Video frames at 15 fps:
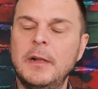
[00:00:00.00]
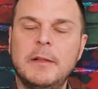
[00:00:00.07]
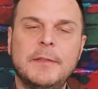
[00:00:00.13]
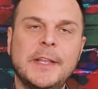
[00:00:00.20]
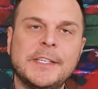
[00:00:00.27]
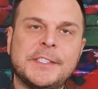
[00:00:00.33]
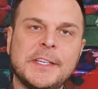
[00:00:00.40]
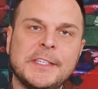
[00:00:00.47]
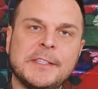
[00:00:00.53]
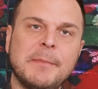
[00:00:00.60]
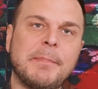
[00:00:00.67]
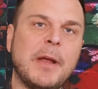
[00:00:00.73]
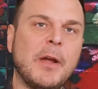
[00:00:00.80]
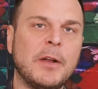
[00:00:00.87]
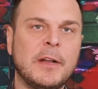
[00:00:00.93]
This is
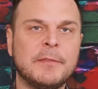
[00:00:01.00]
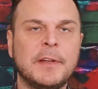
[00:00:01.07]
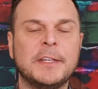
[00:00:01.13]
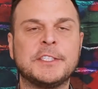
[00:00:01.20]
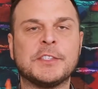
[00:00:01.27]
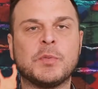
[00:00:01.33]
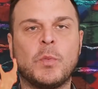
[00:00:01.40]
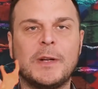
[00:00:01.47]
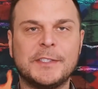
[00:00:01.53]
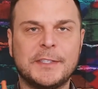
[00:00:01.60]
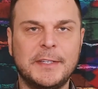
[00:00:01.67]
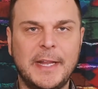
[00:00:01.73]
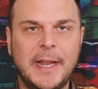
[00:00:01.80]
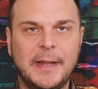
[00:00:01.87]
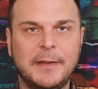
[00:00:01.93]
imperative, just once a
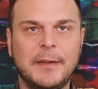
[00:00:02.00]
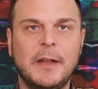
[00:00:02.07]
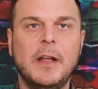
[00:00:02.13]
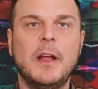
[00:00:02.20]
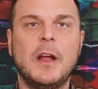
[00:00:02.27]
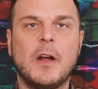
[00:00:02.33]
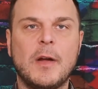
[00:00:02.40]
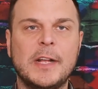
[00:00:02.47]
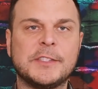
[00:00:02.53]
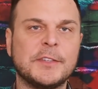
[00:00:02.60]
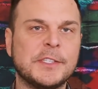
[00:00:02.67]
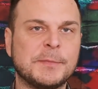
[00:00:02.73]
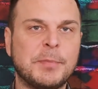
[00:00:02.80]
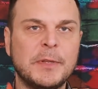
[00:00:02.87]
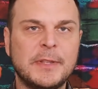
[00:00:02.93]
day. All right, so
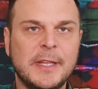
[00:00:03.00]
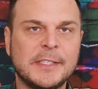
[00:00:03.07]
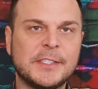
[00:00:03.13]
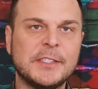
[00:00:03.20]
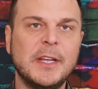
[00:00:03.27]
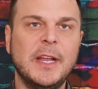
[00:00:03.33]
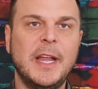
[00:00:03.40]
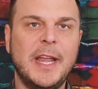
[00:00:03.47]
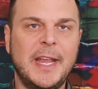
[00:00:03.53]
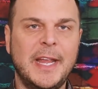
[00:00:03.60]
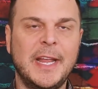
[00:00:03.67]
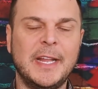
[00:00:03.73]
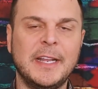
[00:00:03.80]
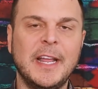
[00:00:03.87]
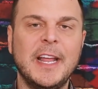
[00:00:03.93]
just put this
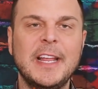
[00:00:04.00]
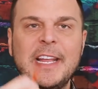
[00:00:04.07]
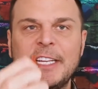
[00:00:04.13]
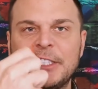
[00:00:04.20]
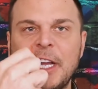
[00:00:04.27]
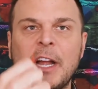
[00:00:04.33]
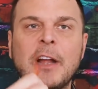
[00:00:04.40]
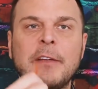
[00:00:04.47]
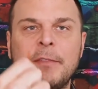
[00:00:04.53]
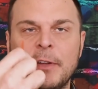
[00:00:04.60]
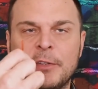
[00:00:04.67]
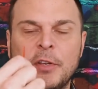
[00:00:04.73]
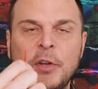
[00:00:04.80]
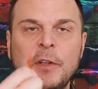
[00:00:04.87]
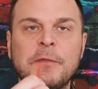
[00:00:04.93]
in each area of your
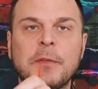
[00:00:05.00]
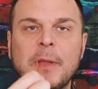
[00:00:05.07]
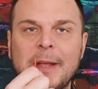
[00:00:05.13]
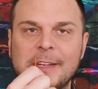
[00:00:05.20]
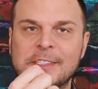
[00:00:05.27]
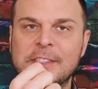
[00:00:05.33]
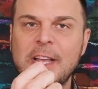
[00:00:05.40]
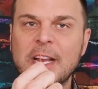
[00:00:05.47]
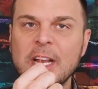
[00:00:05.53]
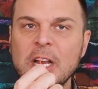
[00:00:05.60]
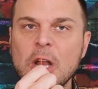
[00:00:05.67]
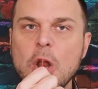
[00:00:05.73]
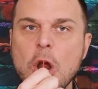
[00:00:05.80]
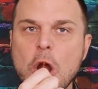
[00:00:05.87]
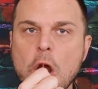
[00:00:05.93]
tooth for like a
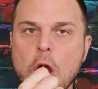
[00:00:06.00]
second.